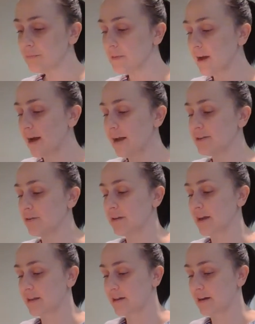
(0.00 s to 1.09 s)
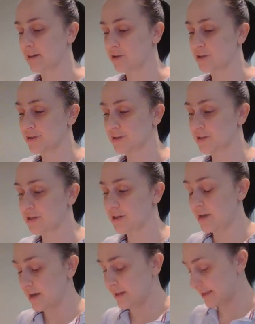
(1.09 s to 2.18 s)
I don't like the colors
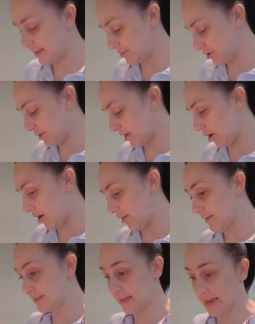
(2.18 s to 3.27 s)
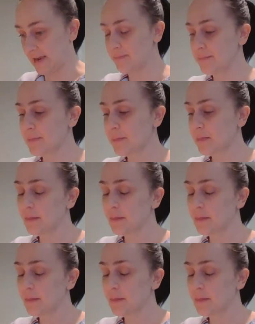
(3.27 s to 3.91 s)
unless I'm doing all the same,